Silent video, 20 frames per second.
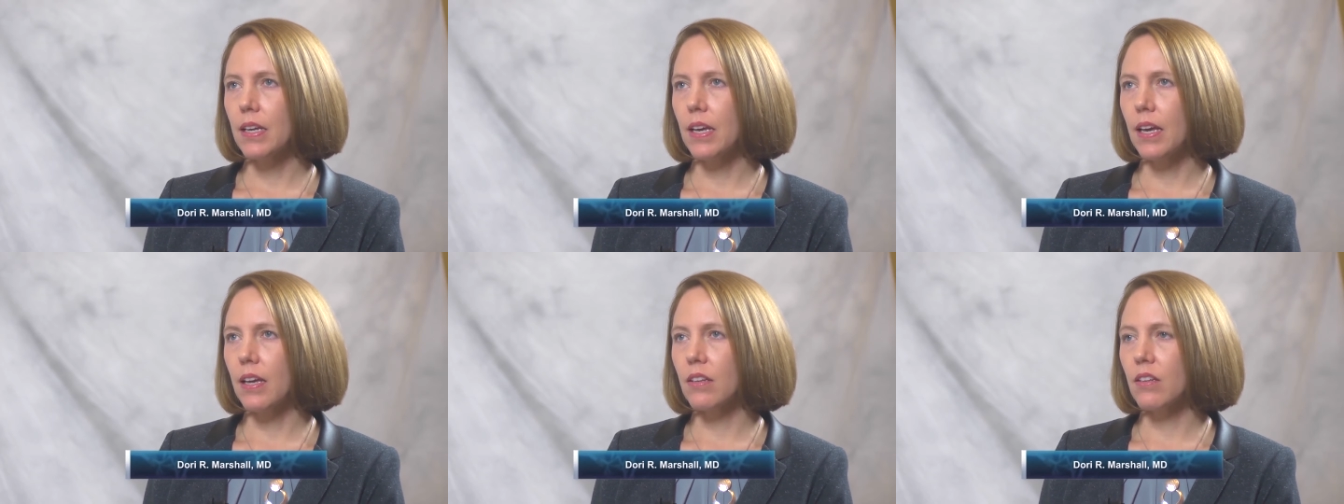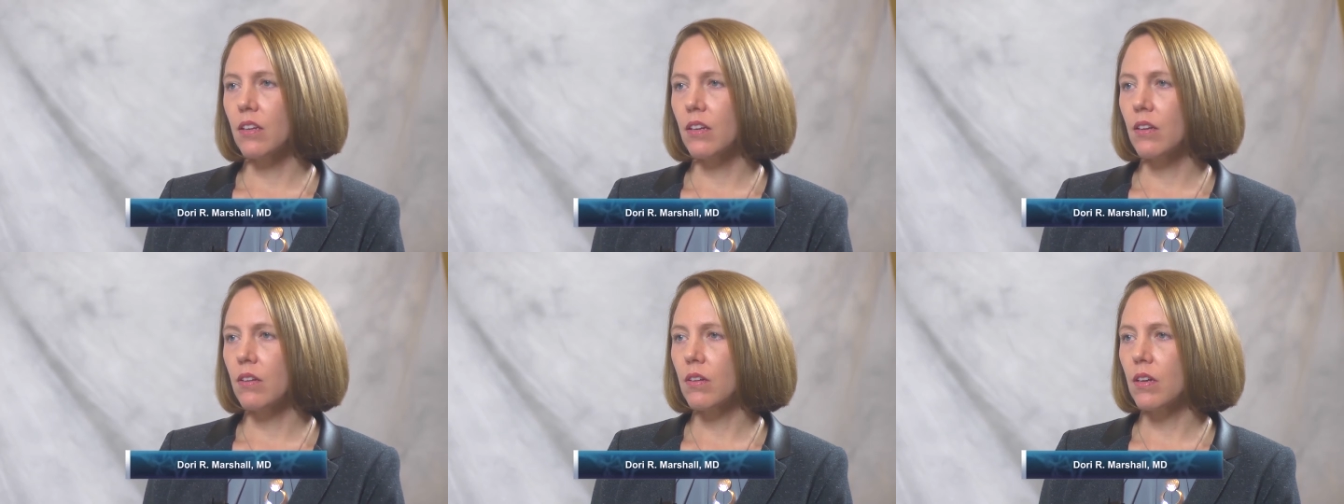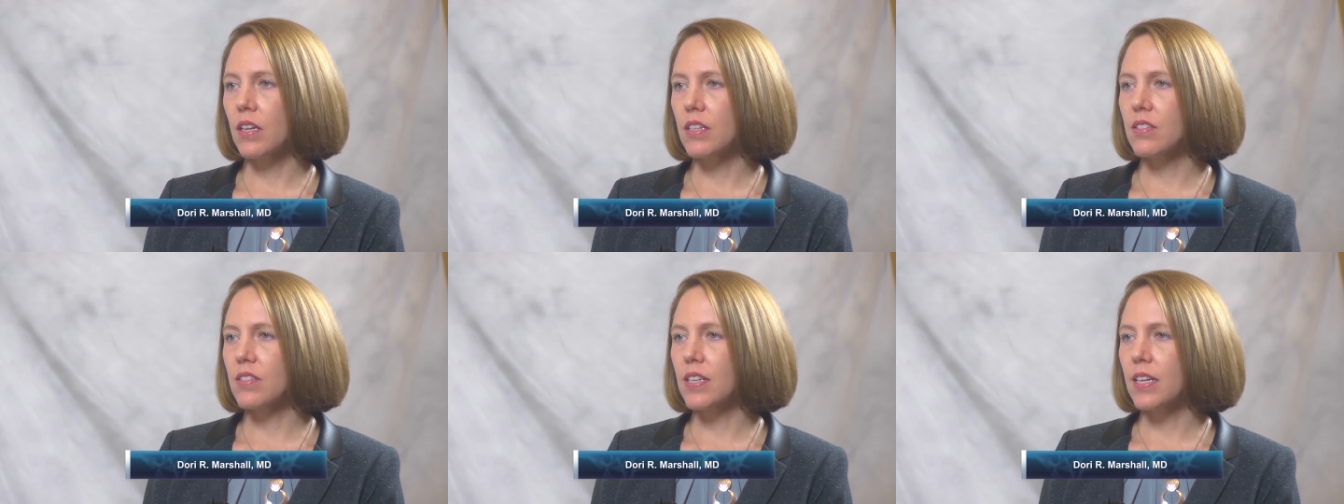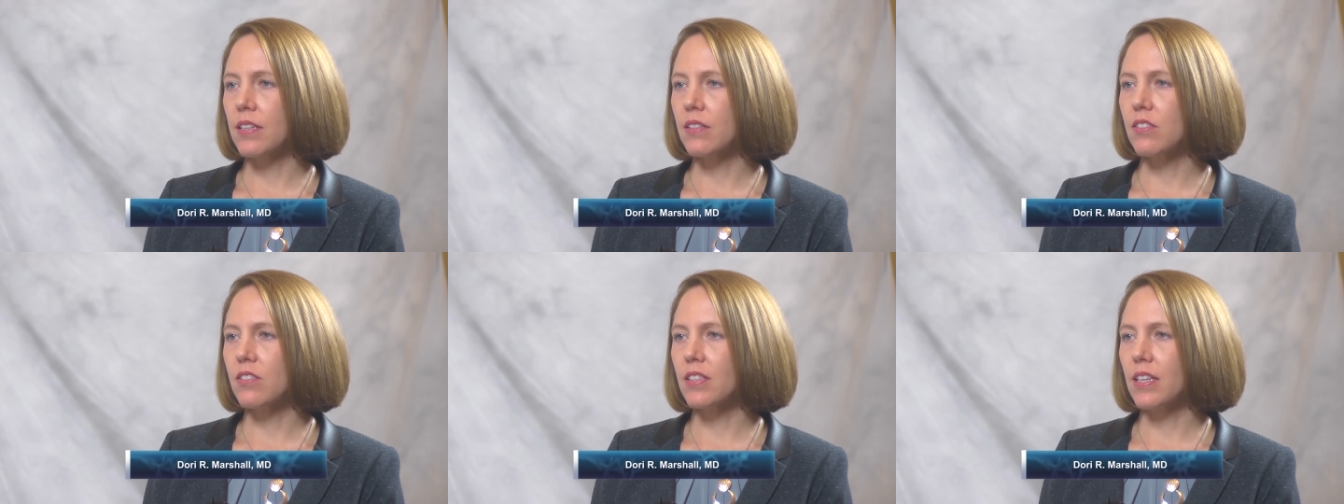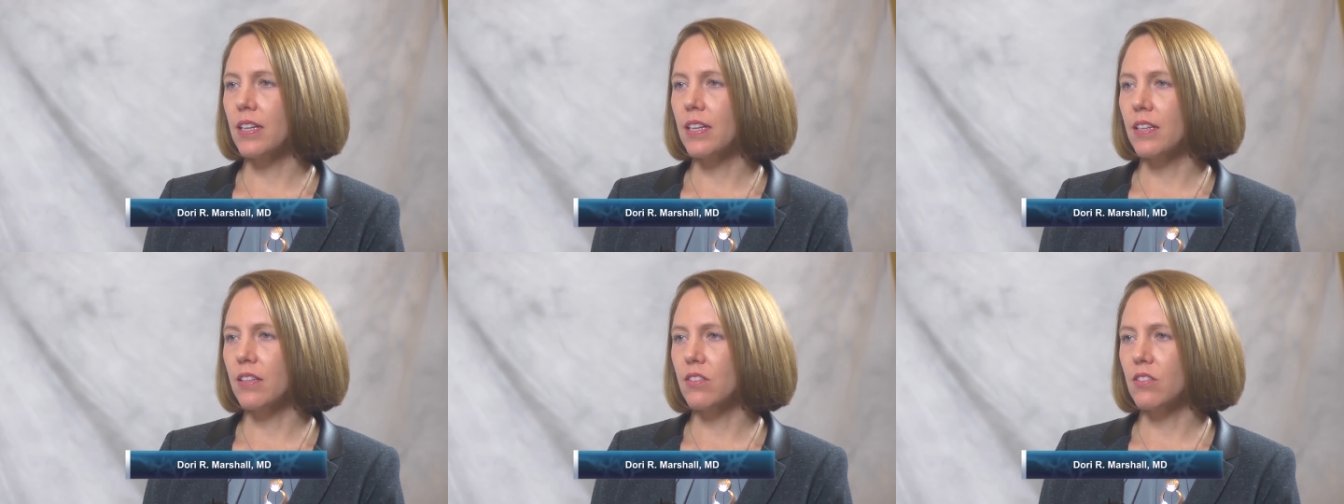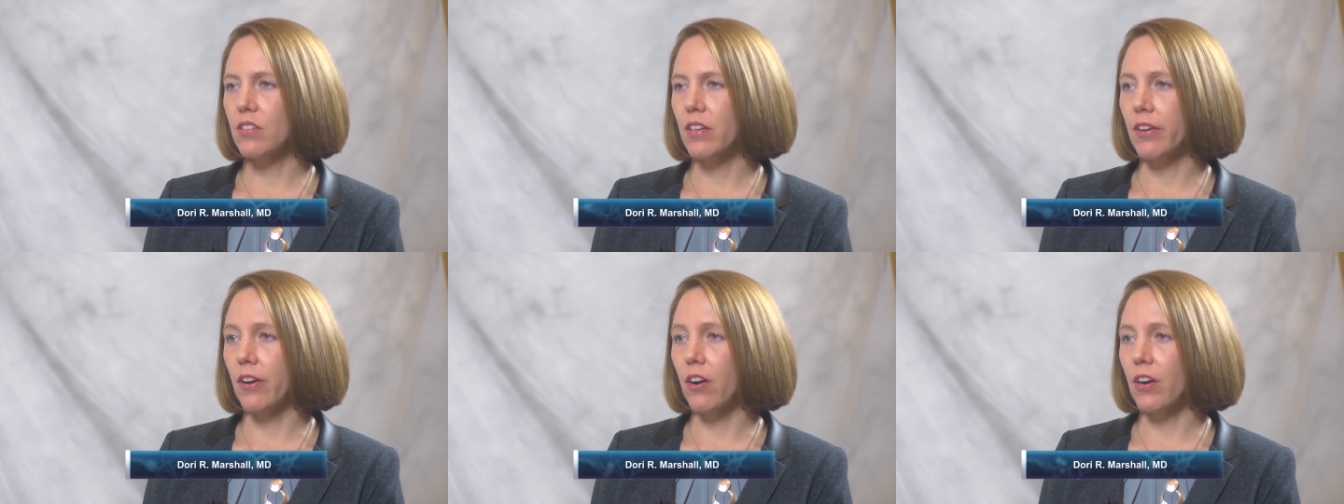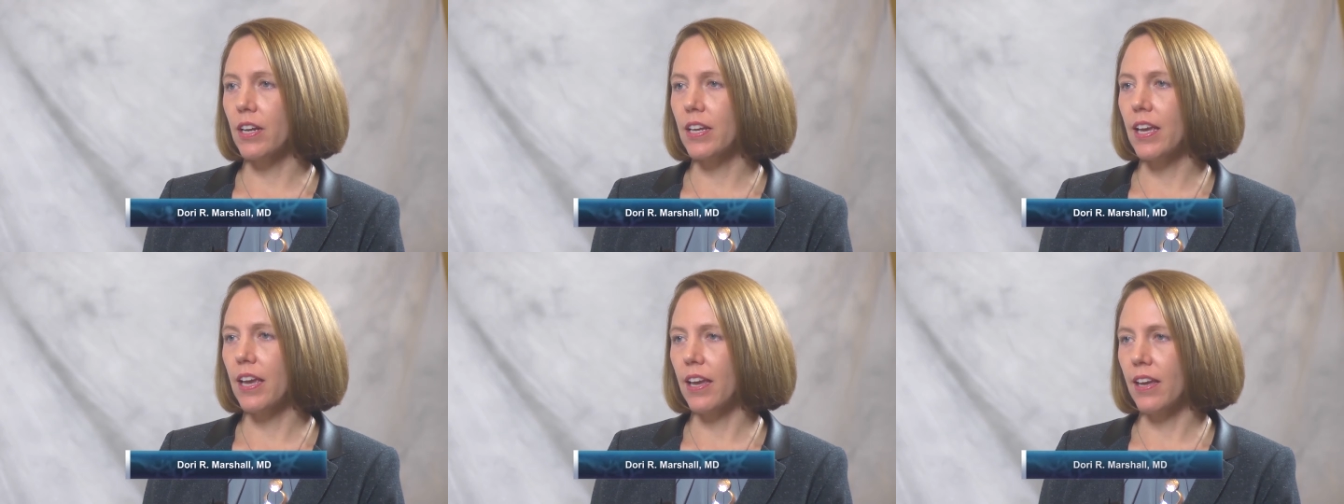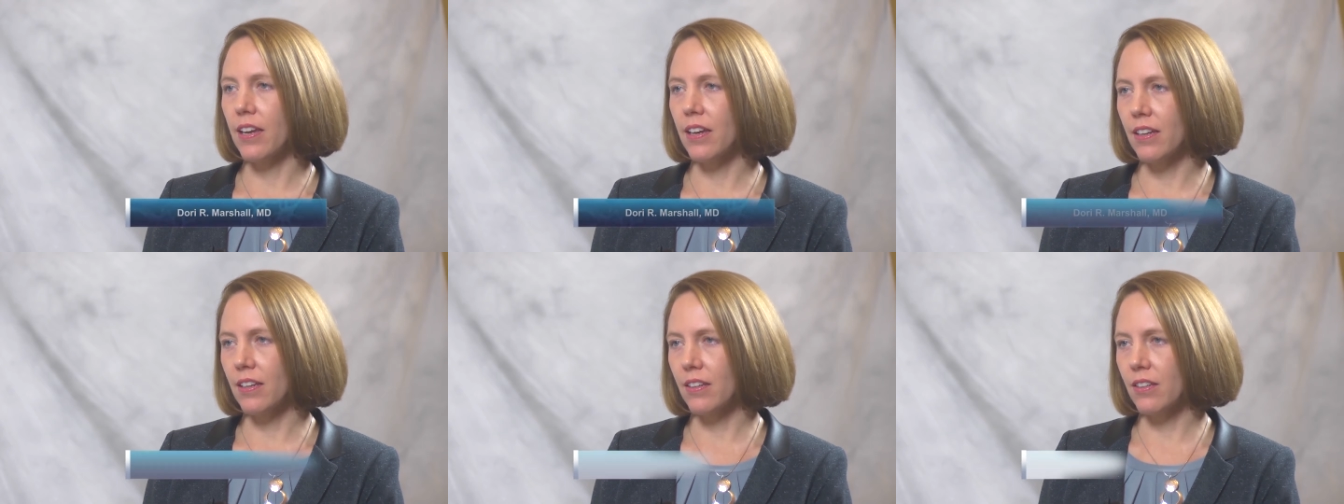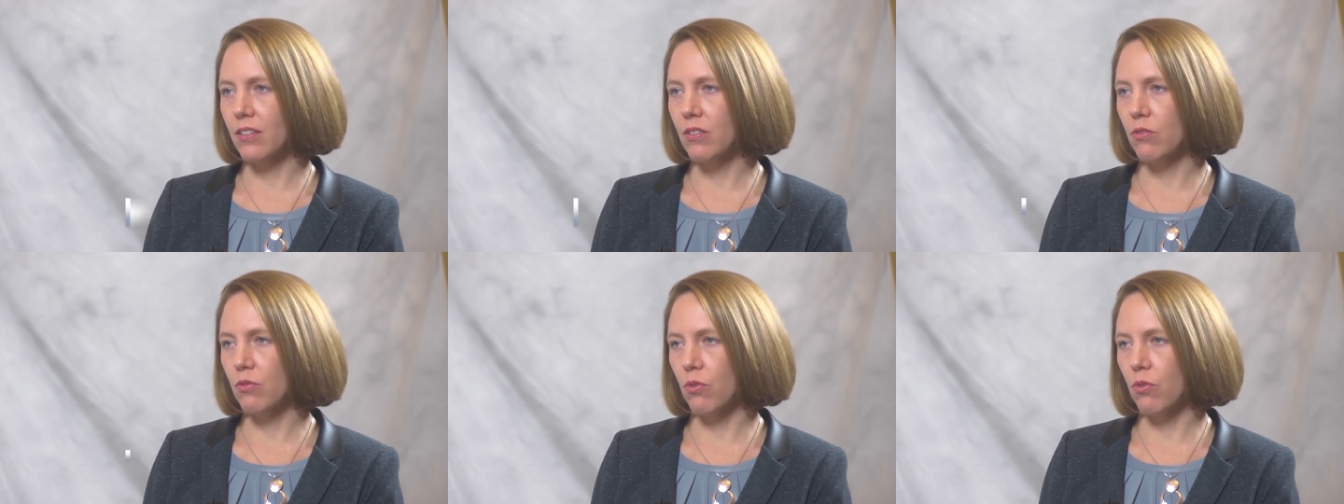and a sense that it's an archaic